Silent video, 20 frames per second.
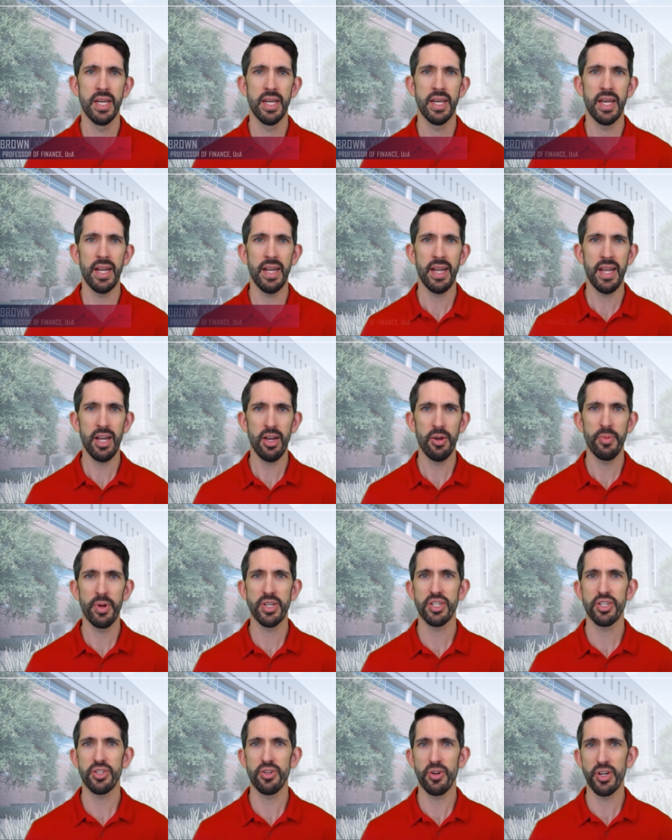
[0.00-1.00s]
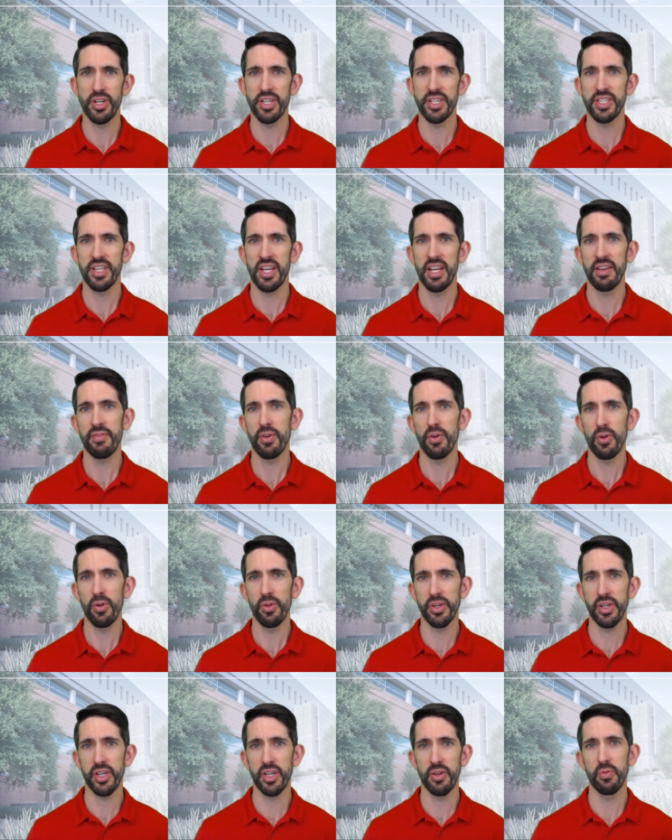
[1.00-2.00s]
and how much starting to save
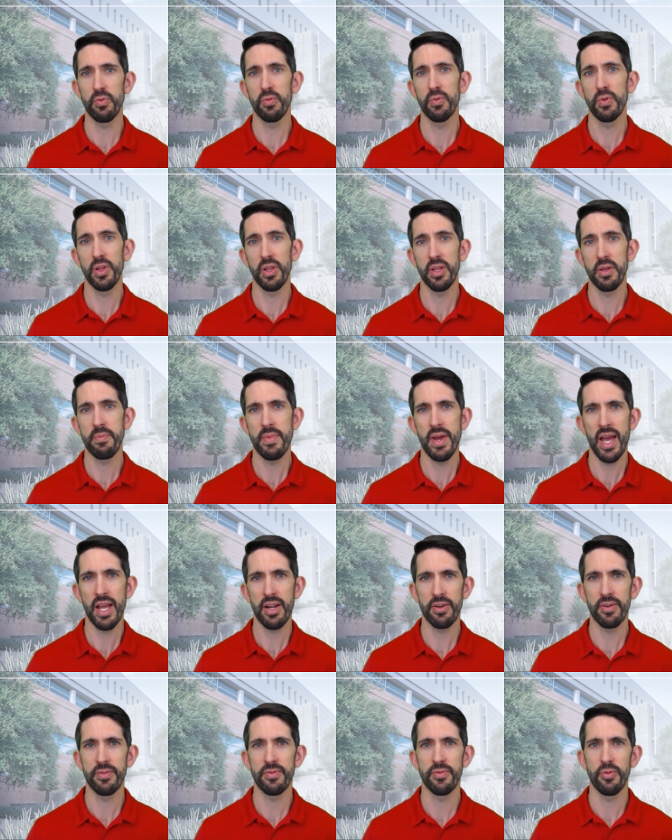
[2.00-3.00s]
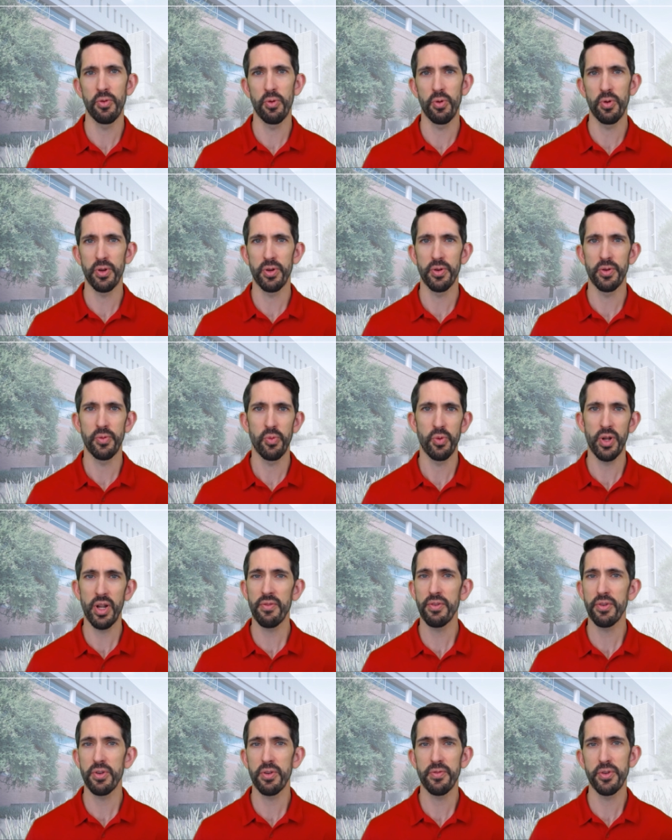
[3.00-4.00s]
early can really matter for
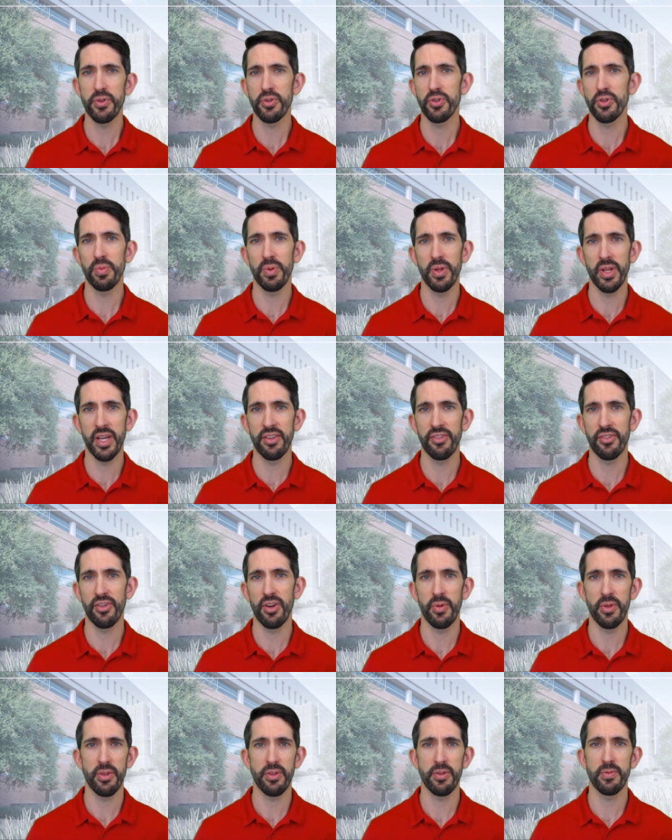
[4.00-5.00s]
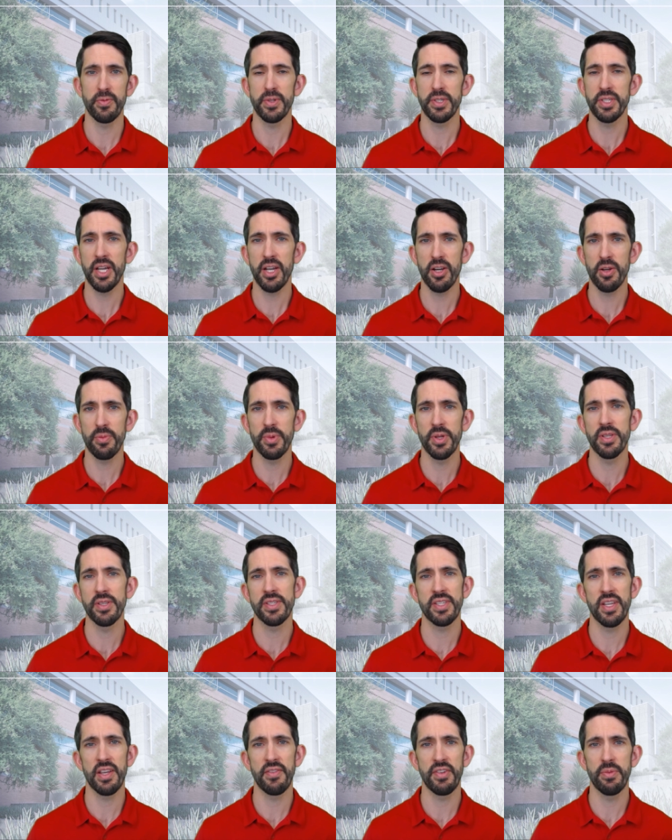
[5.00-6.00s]
whatever your future plans are, whether they're retirement,
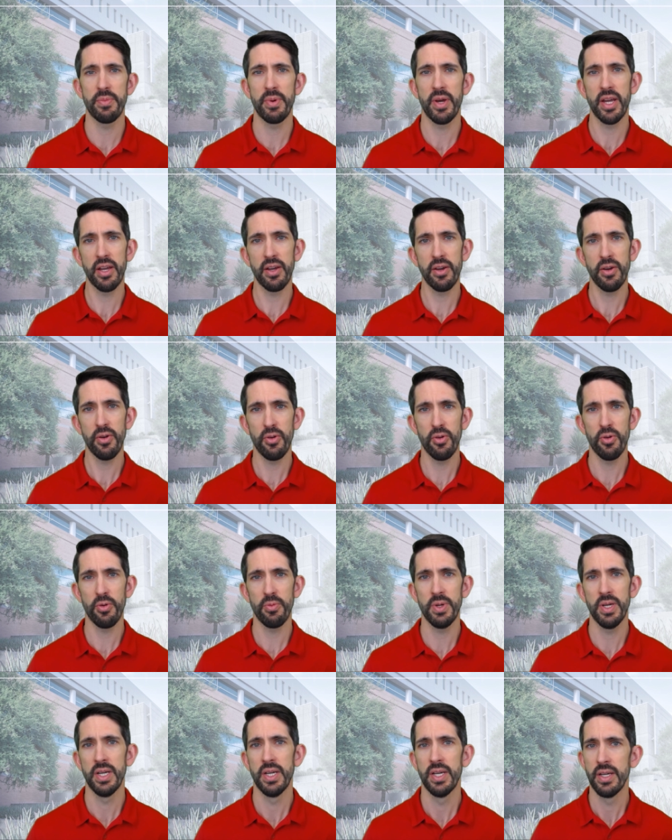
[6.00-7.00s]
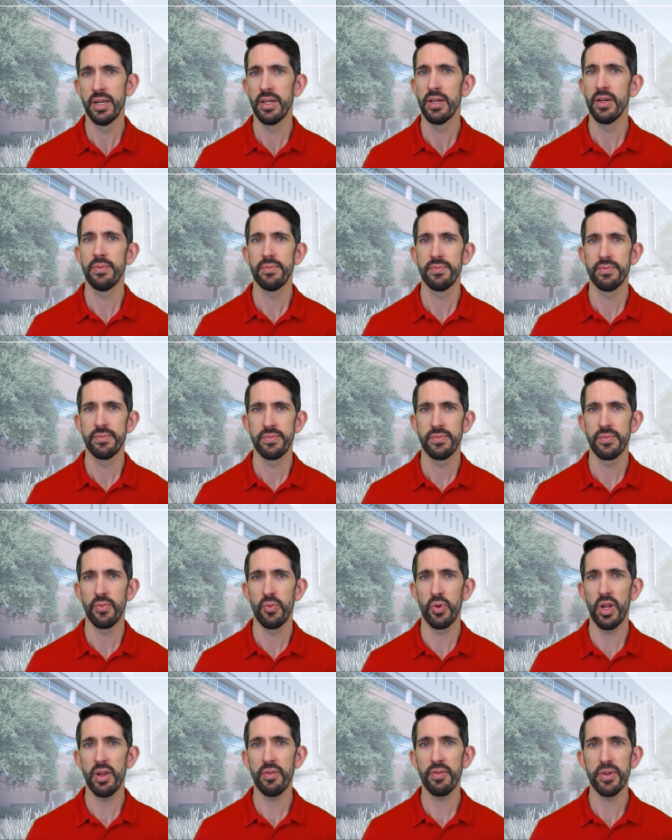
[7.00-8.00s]
saving to buy a home,
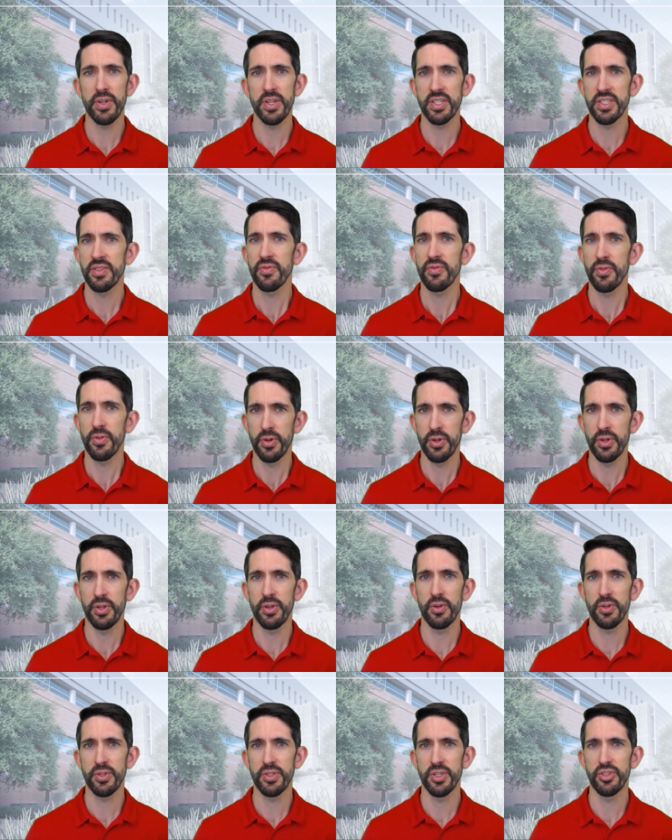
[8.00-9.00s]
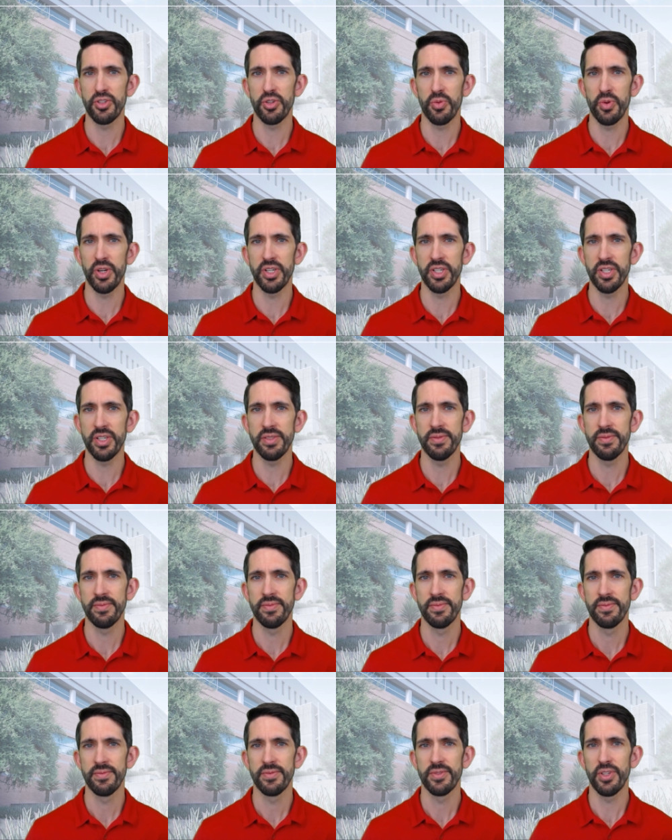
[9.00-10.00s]
whatever it is for your situation.
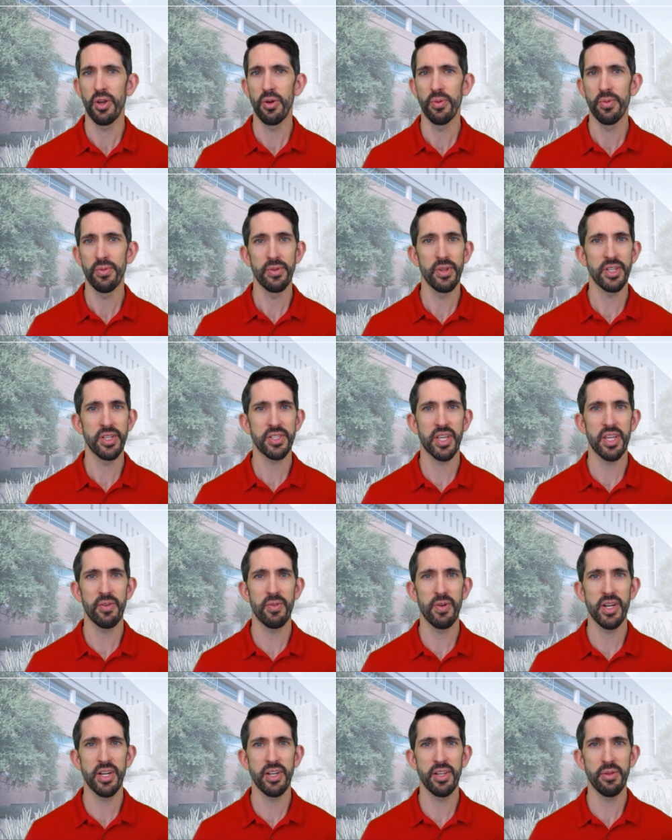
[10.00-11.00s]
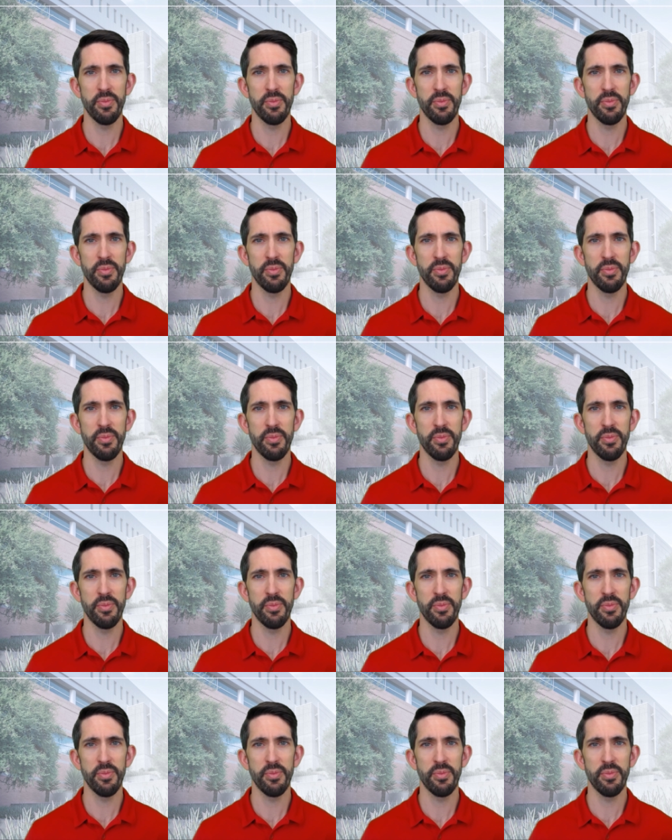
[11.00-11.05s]
So let's get right into the